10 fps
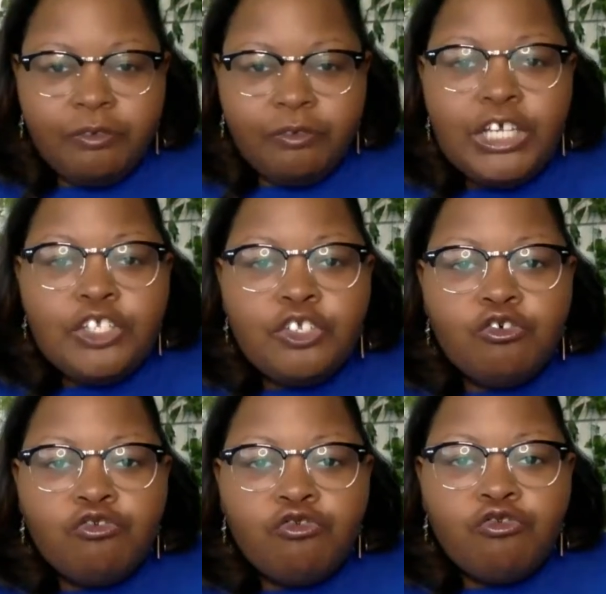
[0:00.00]
to
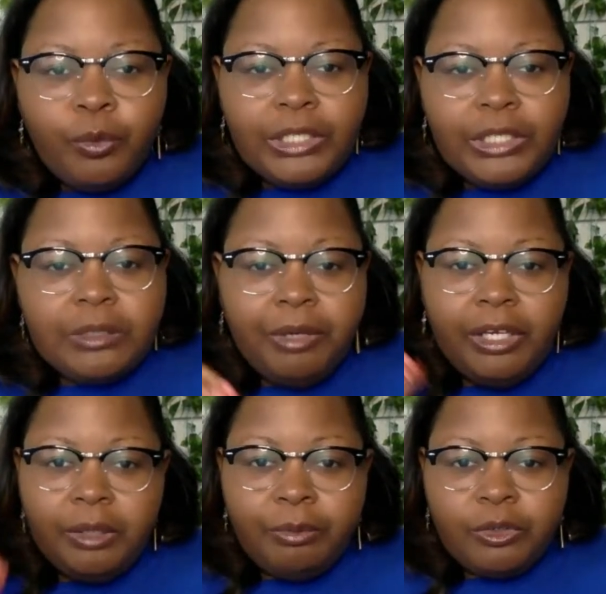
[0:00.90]
grow into being
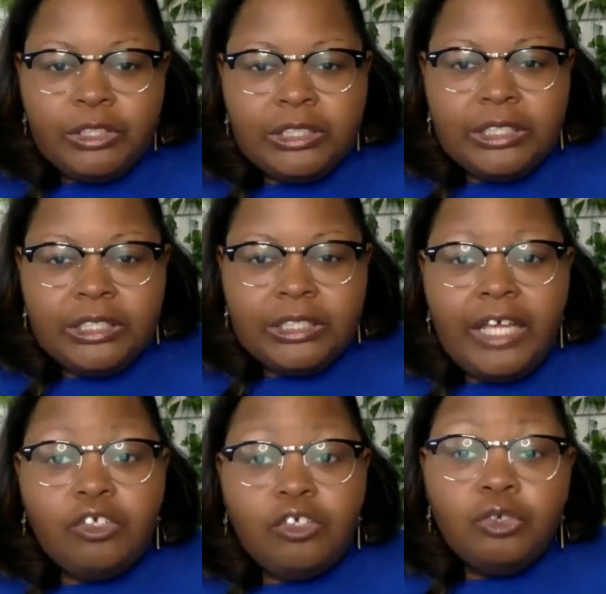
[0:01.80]
a person that
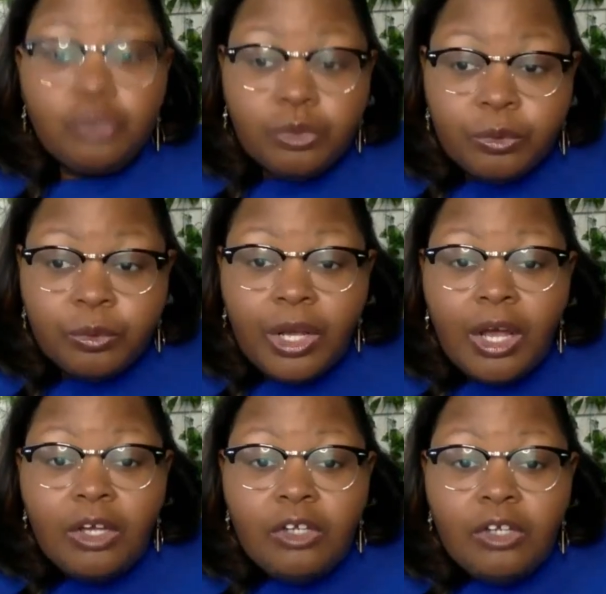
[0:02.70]

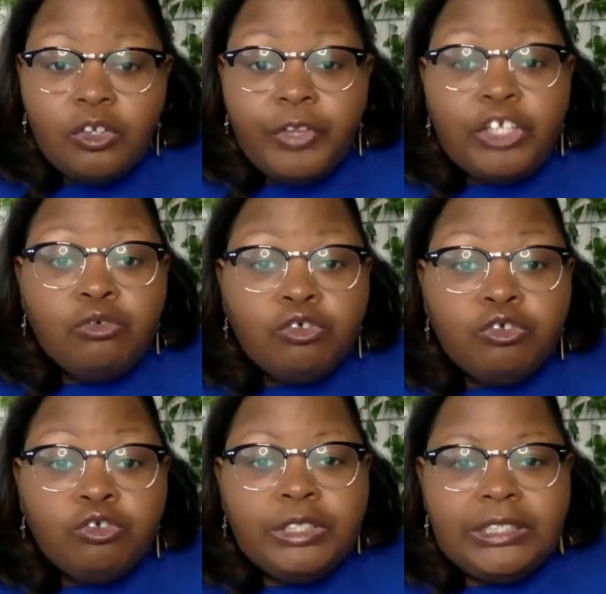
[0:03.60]
that you
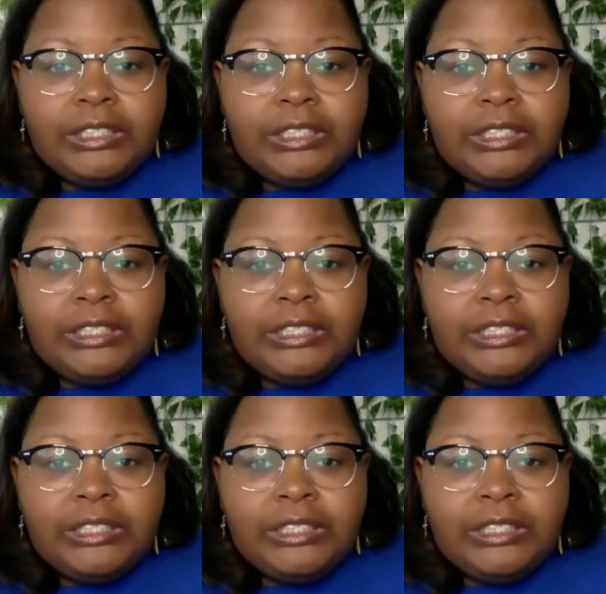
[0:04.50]
truly desire.